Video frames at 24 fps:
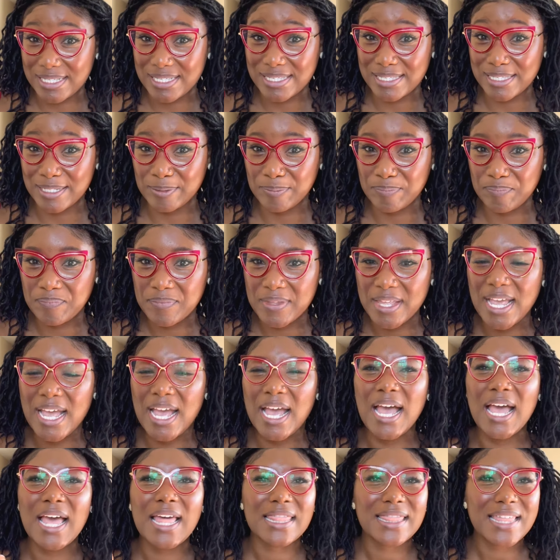So
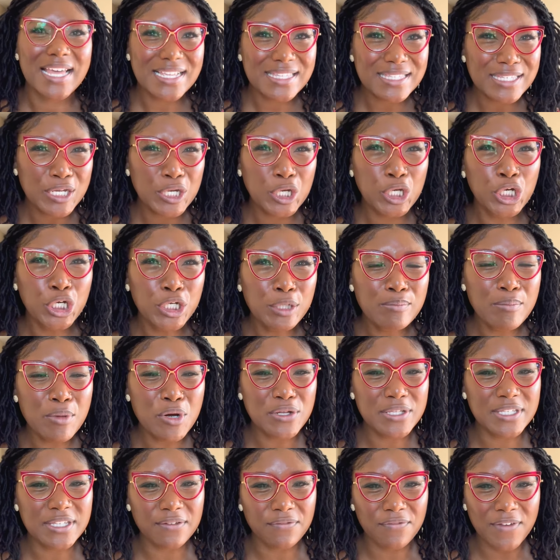that's a good
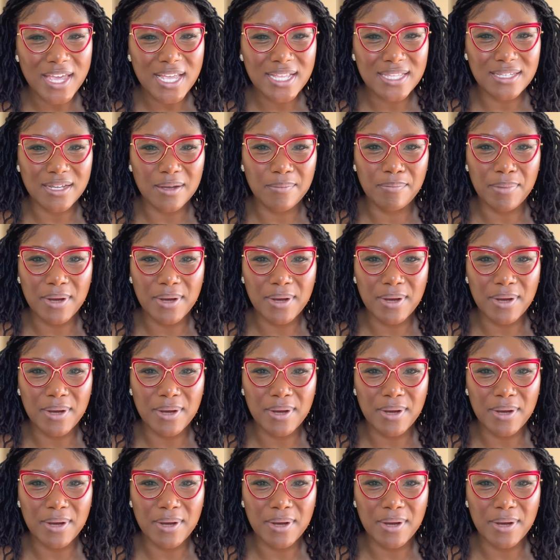motivator,